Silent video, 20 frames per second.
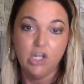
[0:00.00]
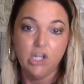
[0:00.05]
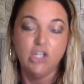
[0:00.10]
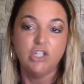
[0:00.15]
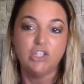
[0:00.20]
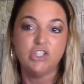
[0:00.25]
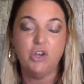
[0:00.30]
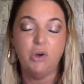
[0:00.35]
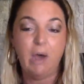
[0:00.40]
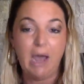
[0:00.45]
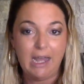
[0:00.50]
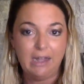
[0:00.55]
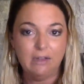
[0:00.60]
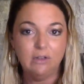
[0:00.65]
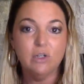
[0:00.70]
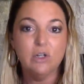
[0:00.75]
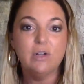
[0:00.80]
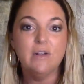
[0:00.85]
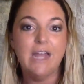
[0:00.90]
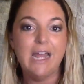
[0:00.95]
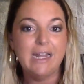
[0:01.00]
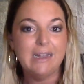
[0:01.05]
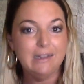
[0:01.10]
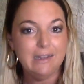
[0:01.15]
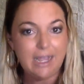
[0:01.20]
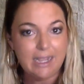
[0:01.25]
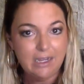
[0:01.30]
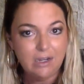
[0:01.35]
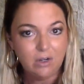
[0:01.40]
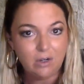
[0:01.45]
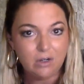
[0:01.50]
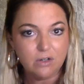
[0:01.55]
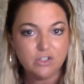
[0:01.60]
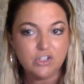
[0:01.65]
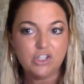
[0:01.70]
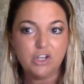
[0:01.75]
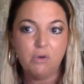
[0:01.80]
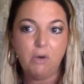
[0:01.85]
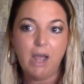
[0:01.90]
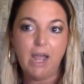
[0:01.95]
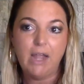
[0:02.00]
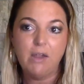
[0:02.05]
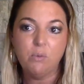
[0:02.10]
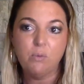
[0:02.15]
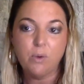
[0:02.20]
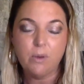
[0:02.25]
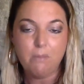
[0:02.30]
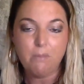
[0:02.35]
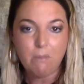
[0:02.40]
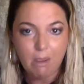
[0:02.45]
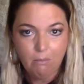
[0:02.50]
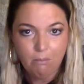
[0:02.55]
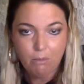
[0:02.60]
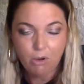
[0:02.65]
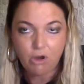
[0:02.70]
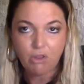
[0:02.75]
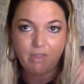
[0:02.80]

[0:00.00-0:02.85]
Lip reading: So I learned that later. So I remember